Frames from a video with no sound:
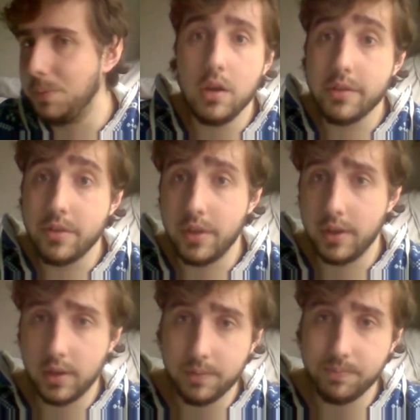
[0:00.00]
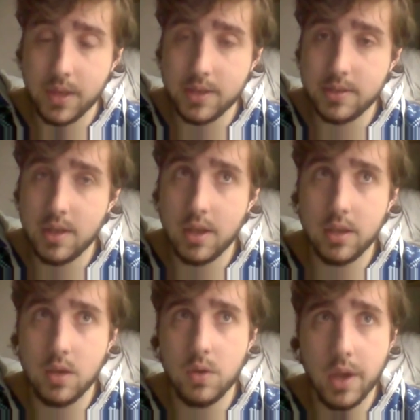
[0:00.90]
Another thing is that
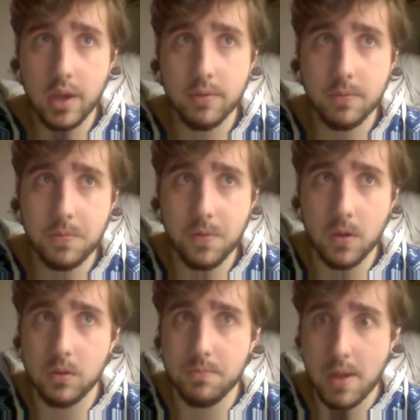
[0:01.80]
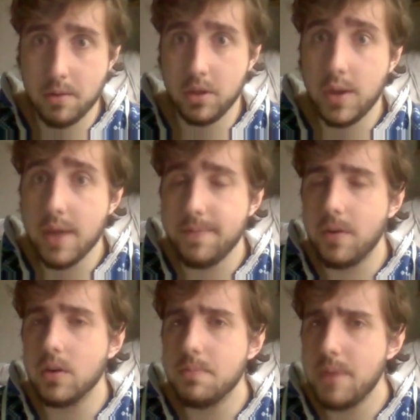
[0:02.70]
you get
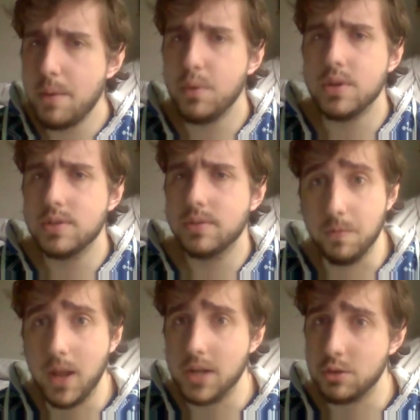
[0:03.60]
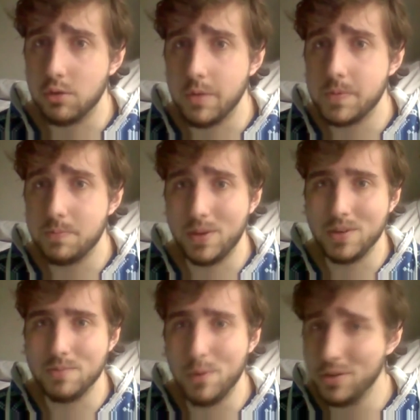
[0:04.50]
fonder memories from larger groups
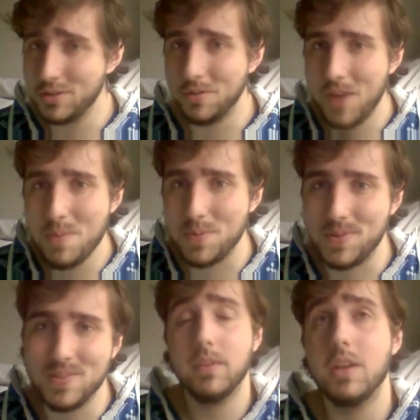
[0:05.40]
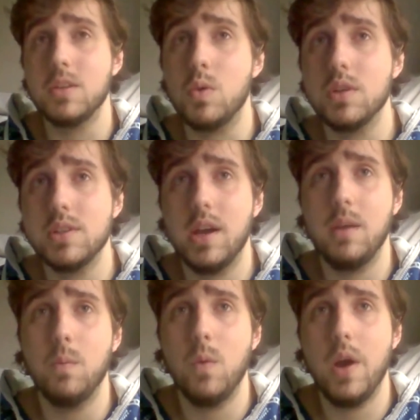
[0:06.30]
because more stuff happens. There was one
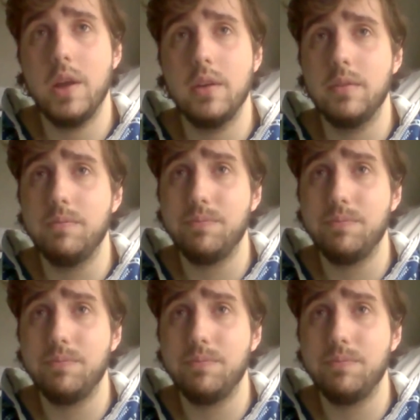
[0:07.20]
time when